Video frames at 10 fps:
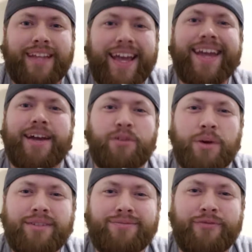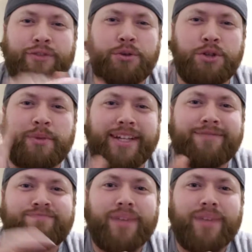Hey everyone, future me.